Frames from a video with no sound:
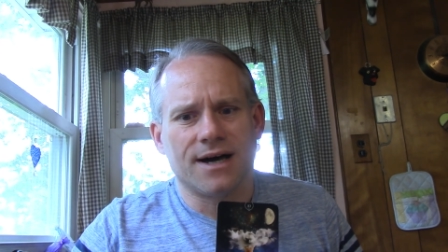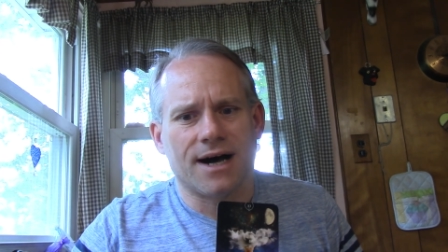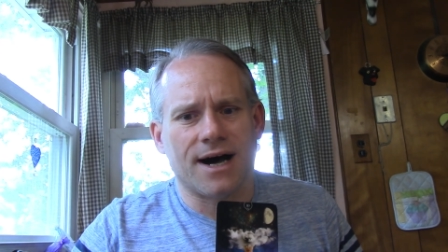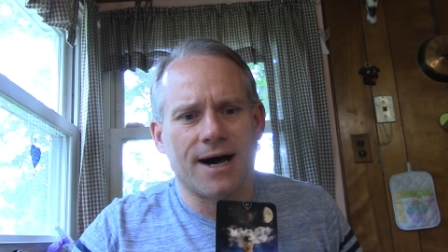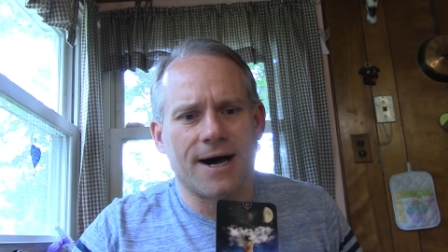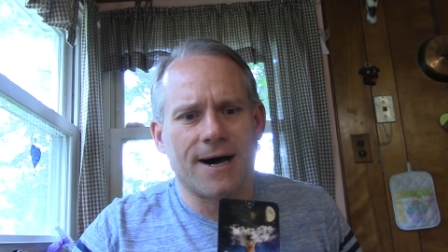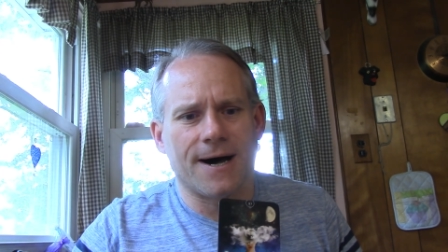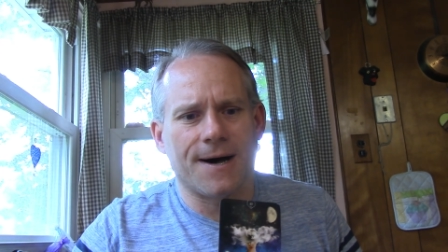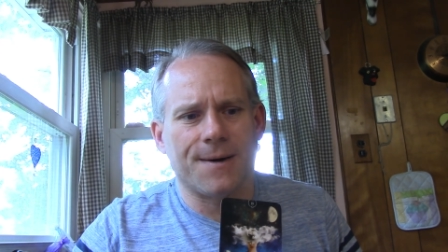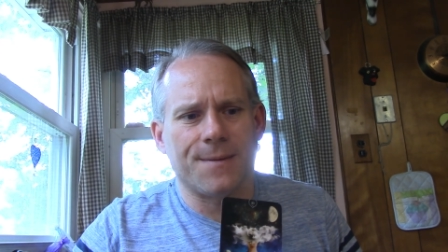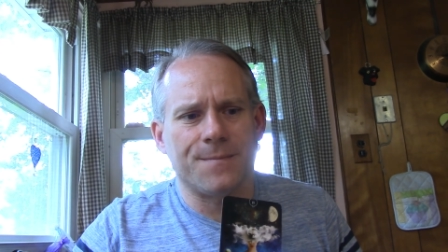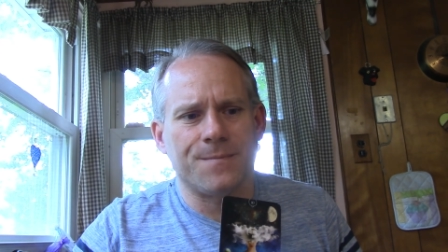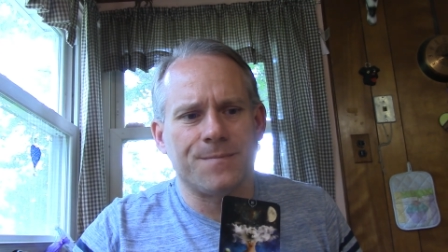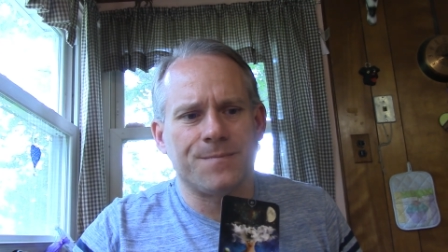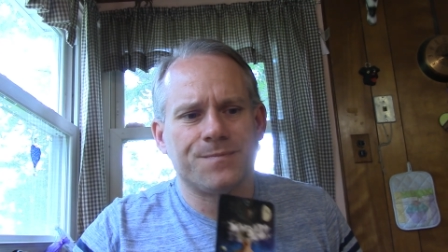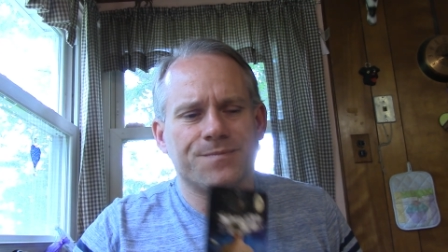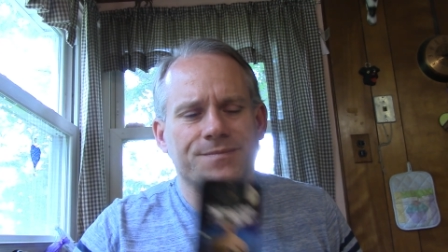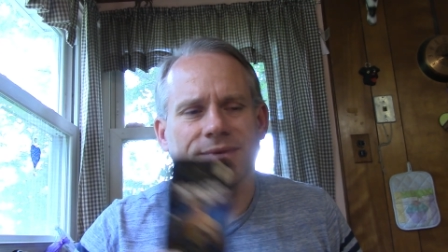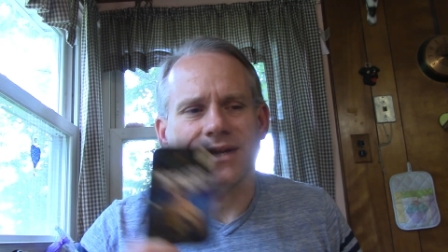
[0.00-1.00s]

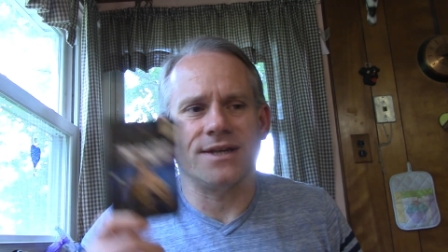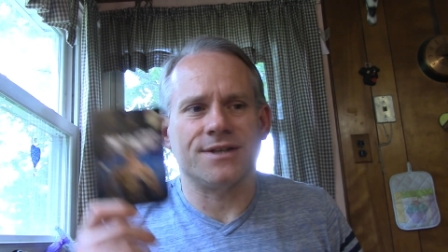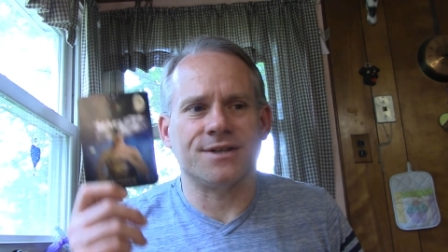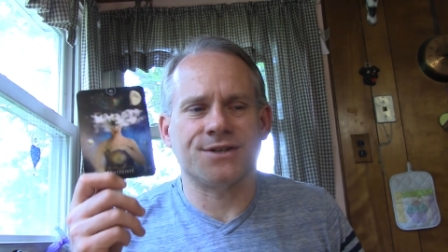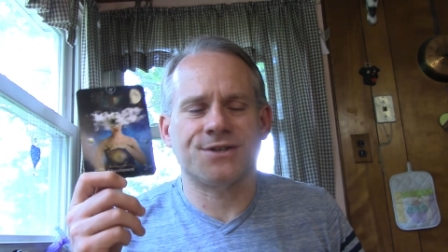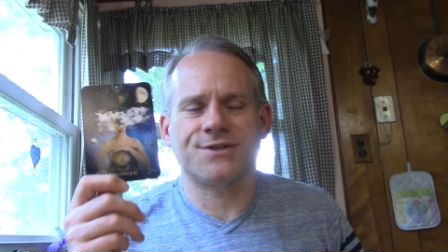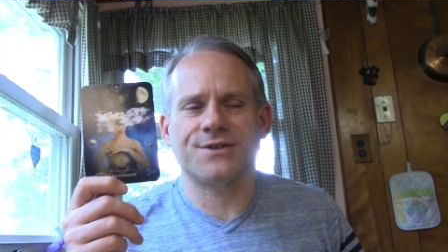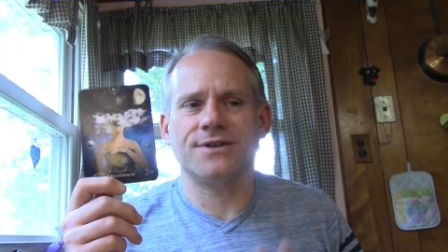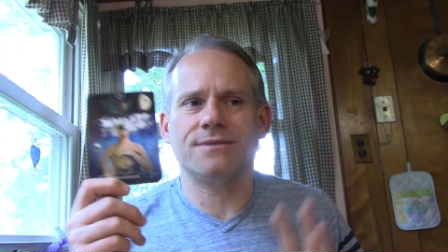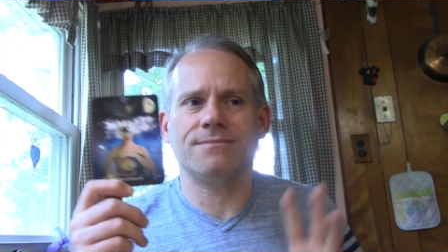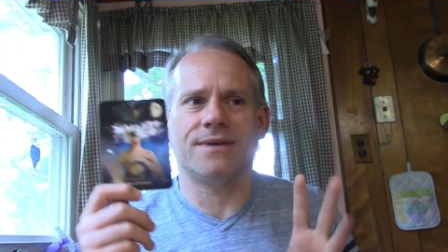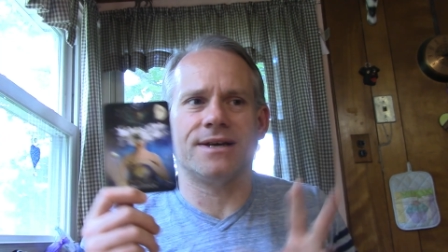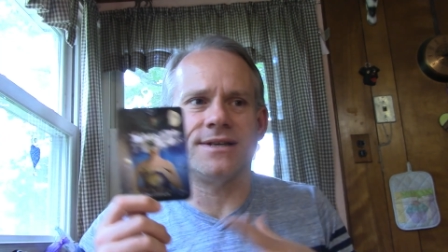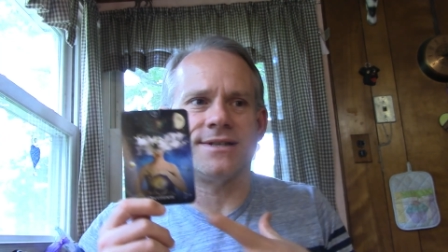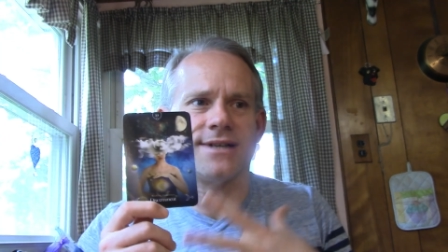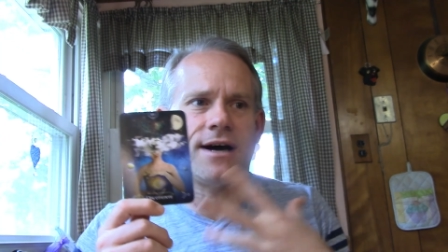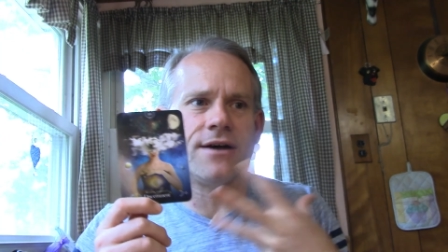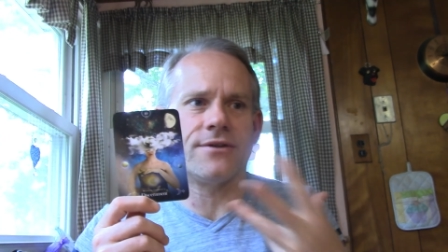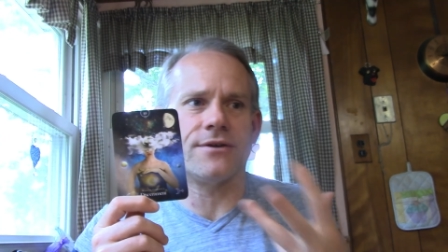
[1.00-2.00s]
Um, discernment
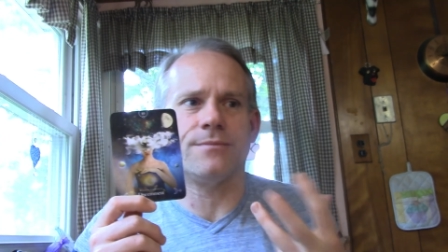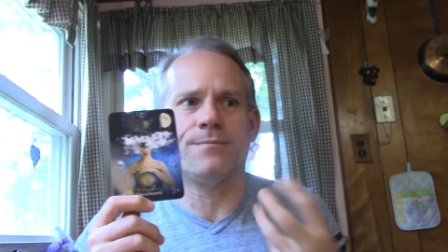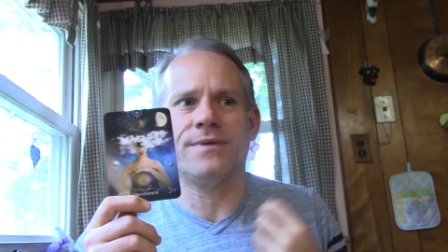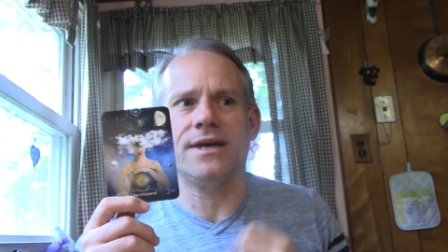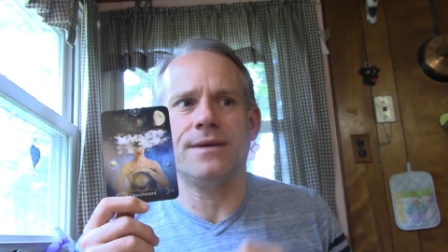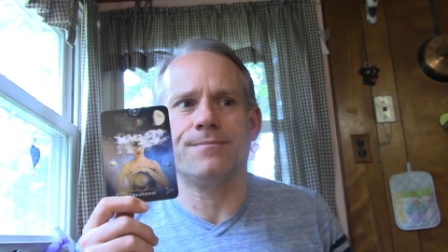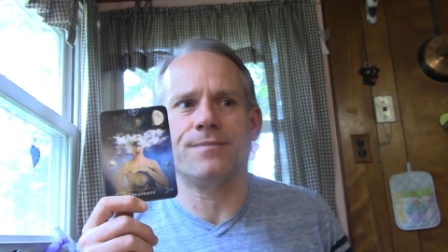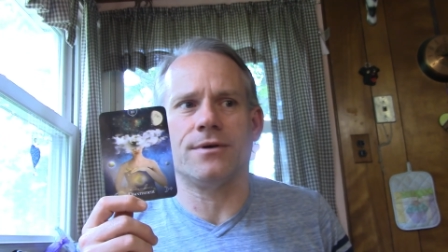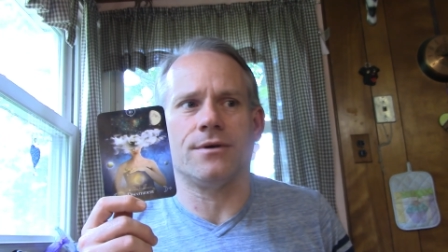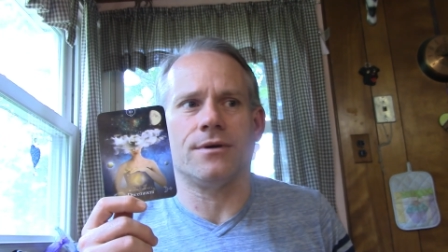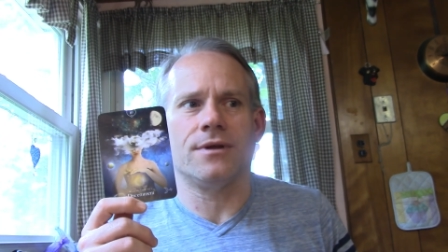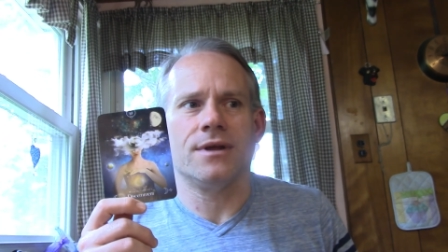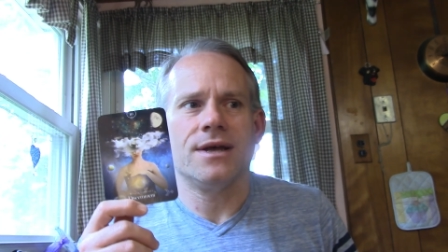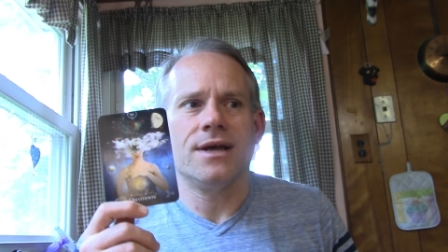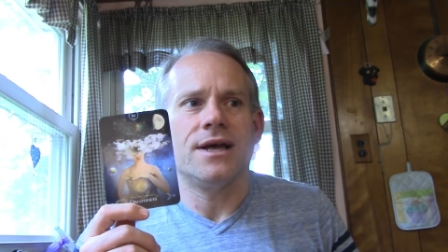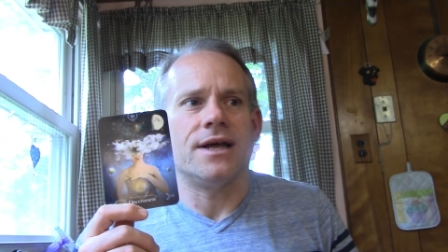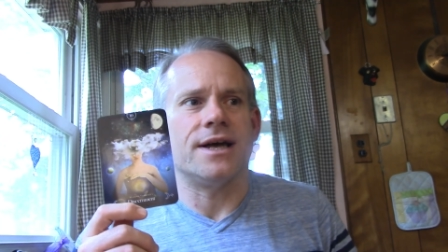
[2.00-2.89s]
is other people